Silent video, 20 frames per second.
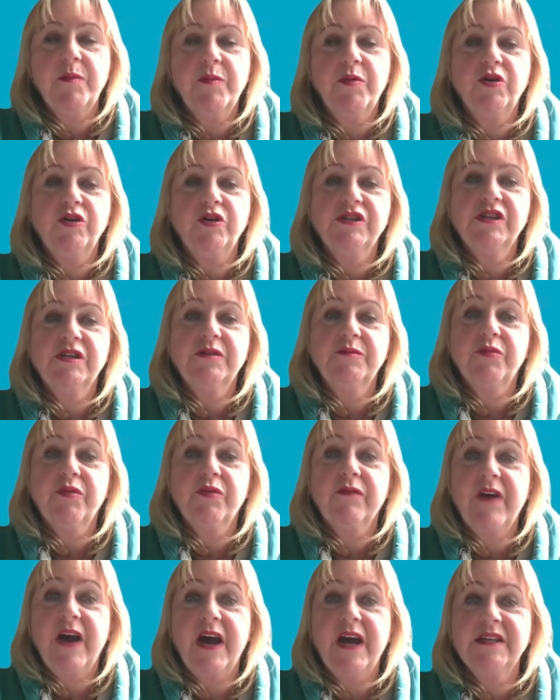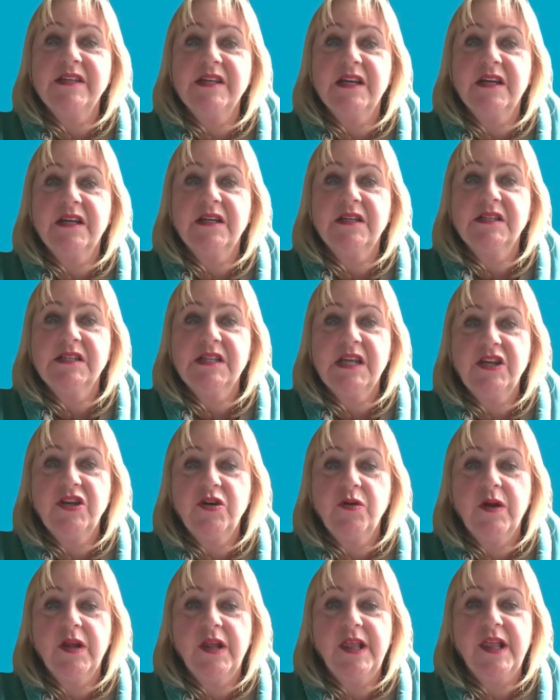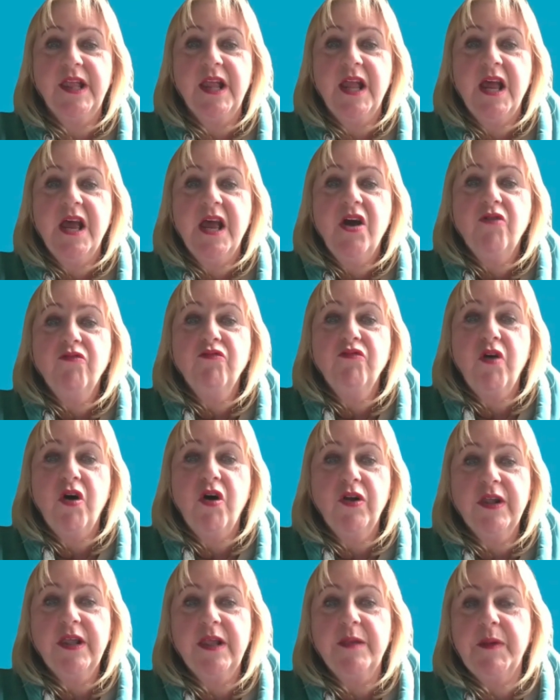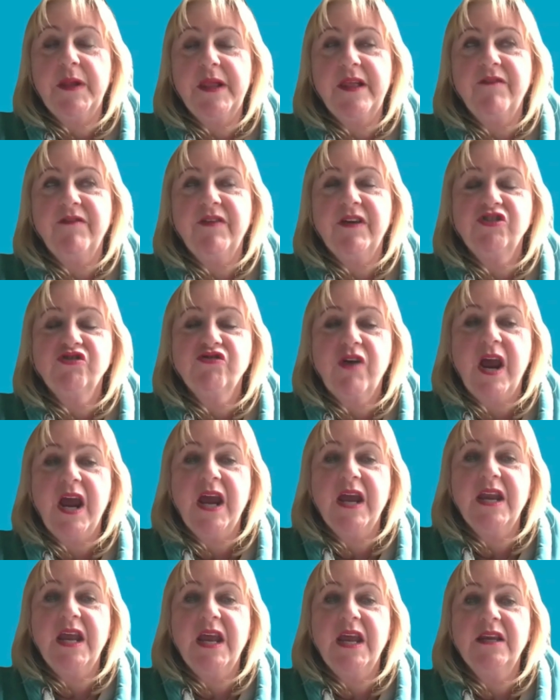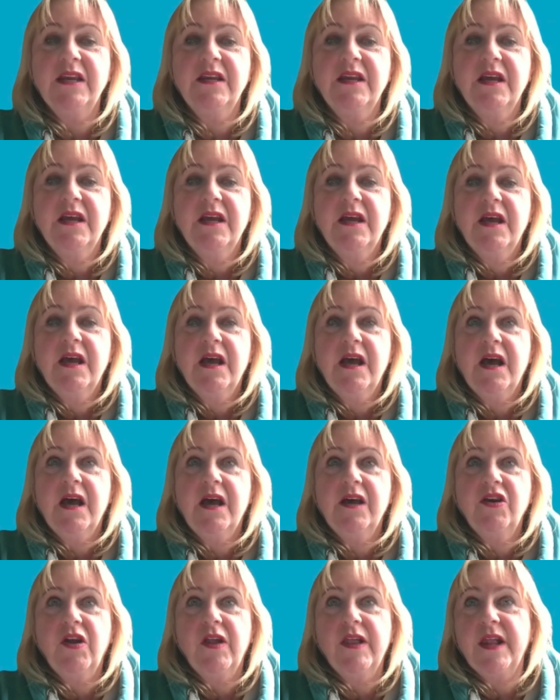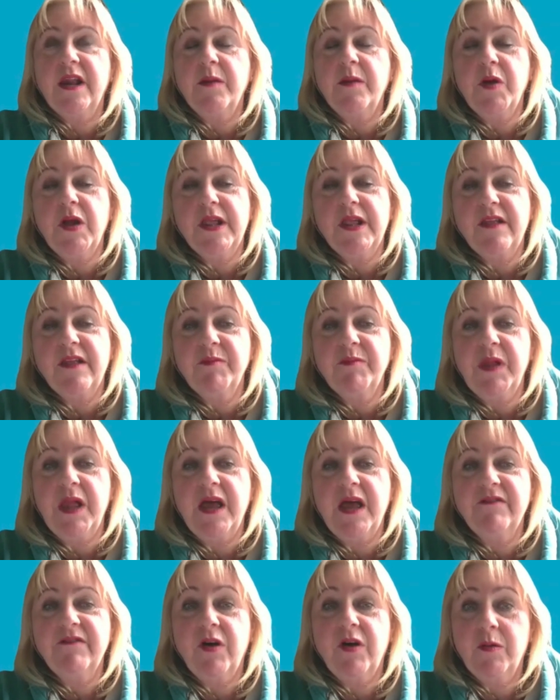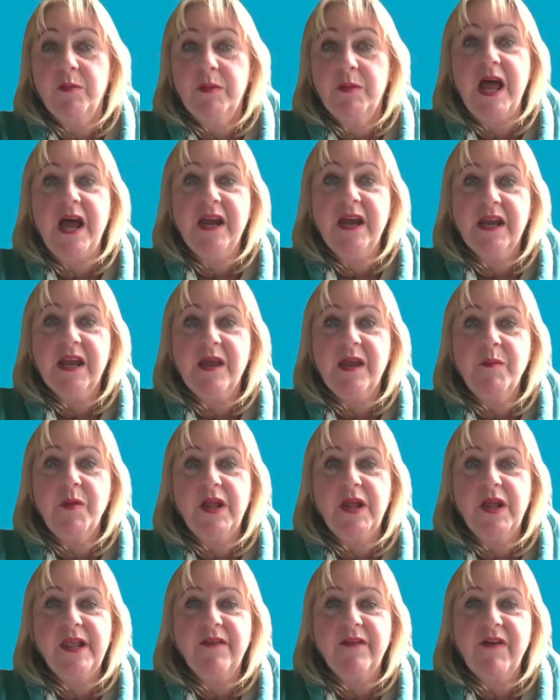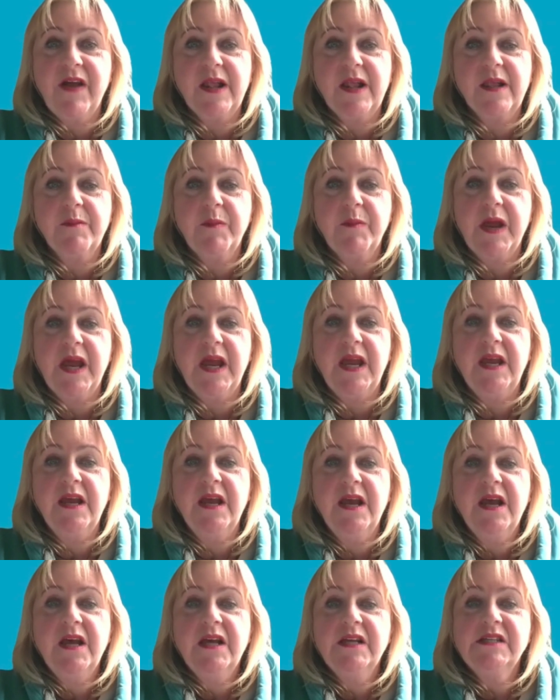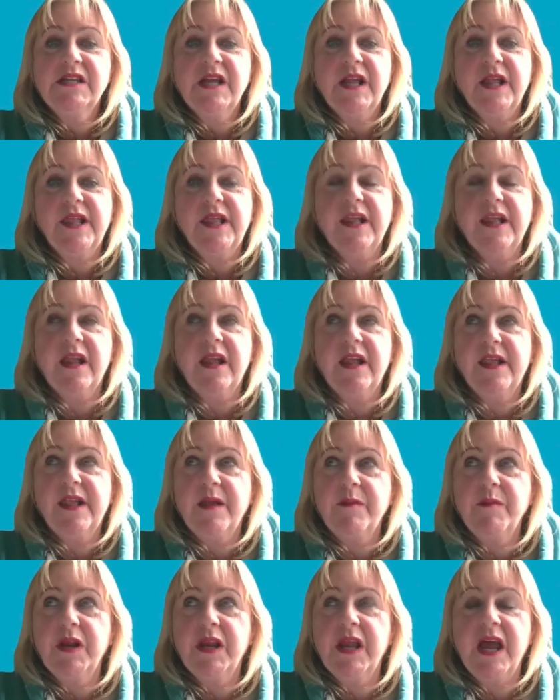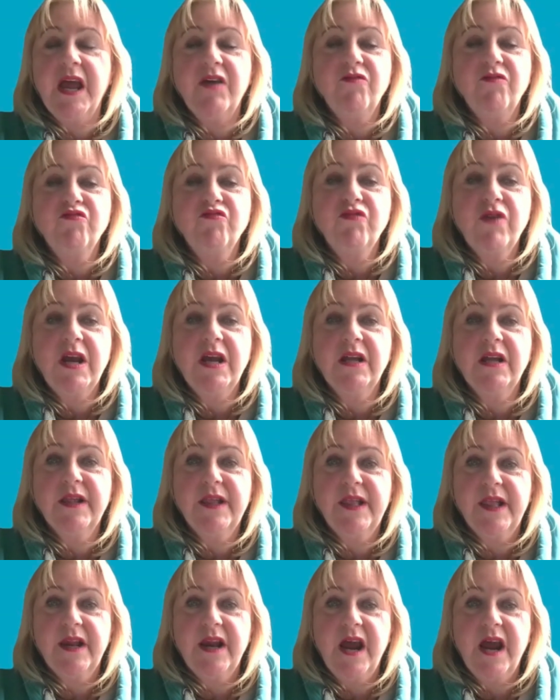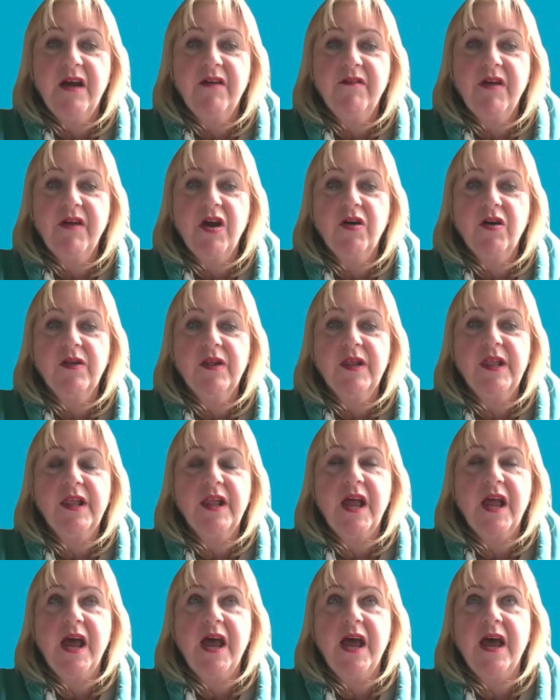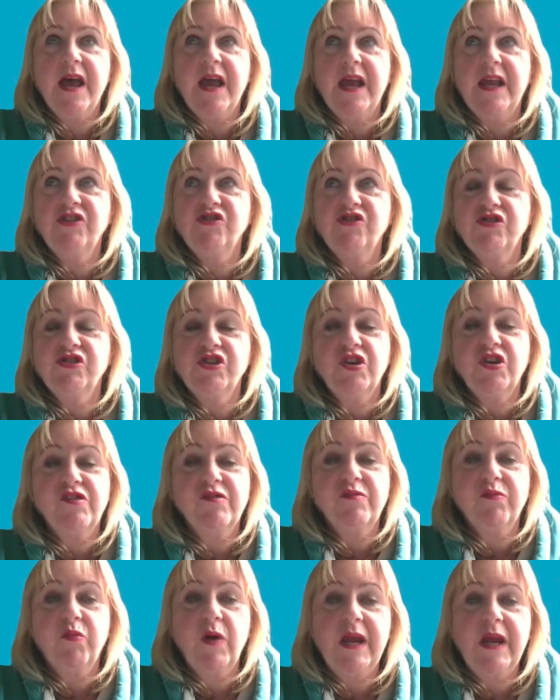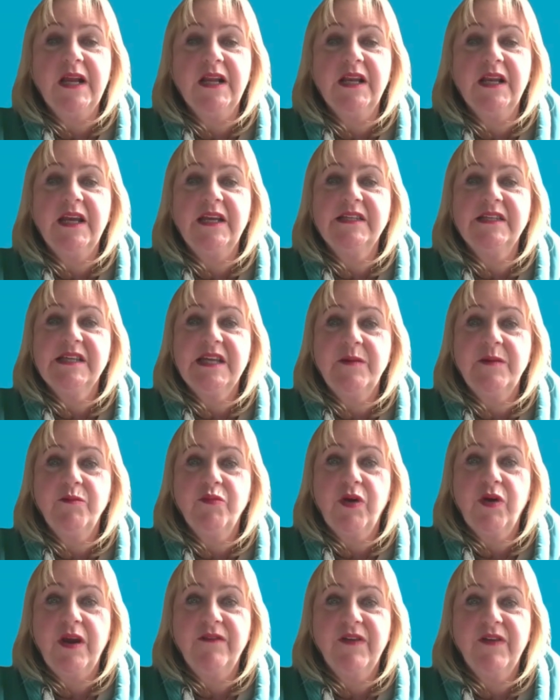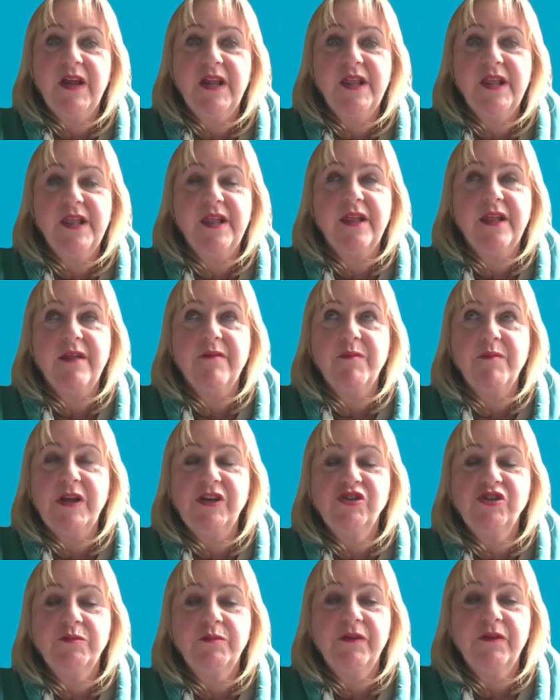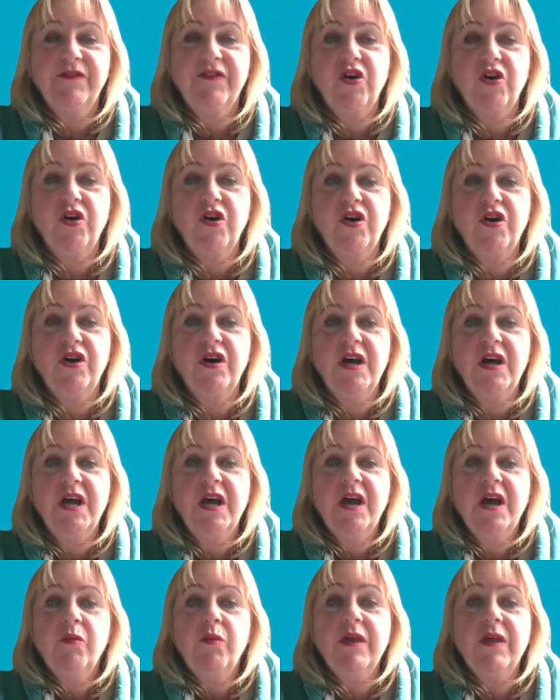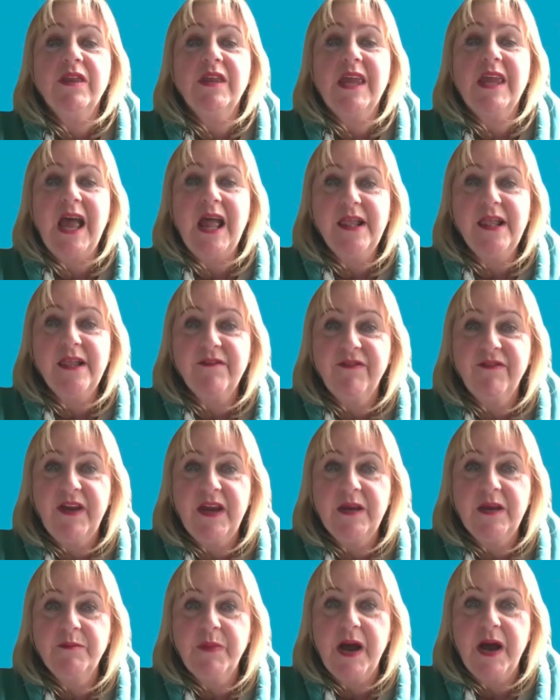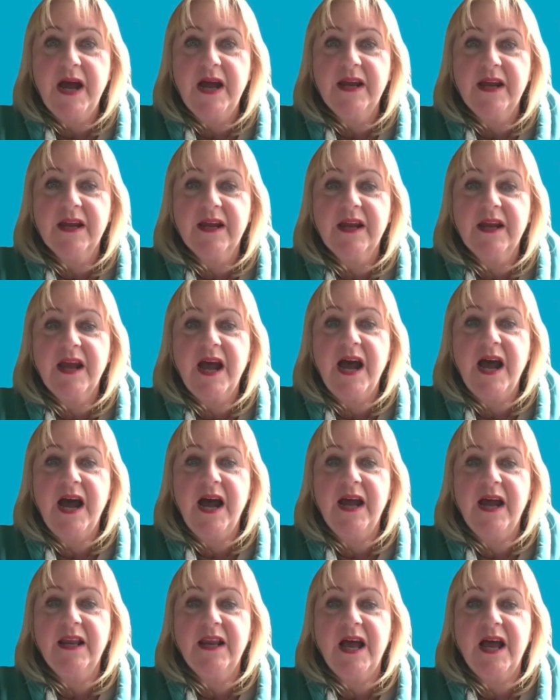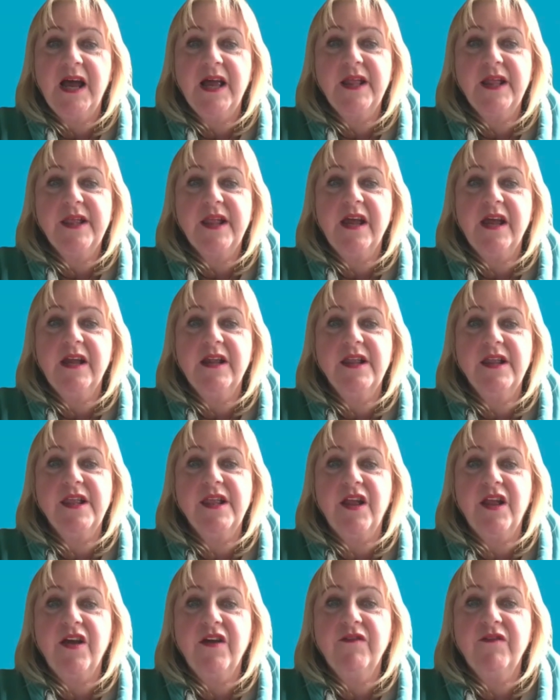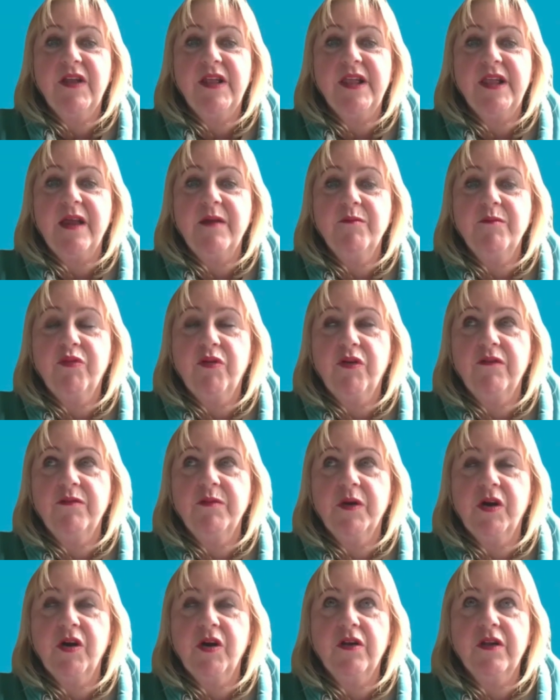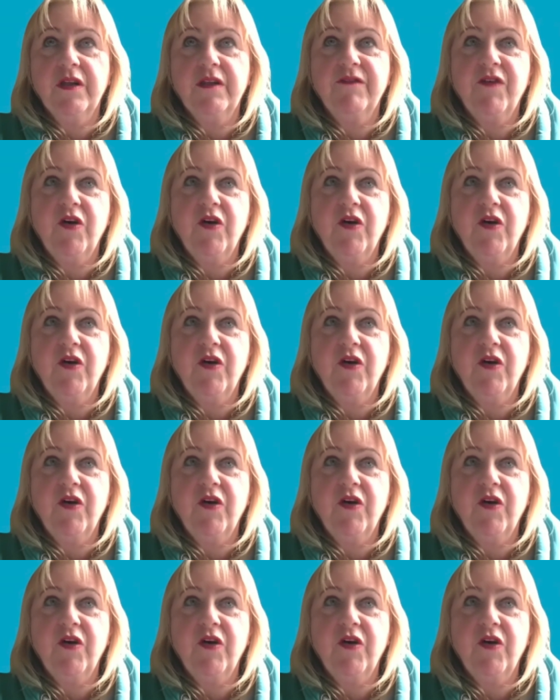so important, providing continuous role-specific training, using immersive platform like Immersive XP to simulate real scenarios, introduce weekly team briefings, as I've mentioned before, with guest feedback, highlights, and service improvement goals.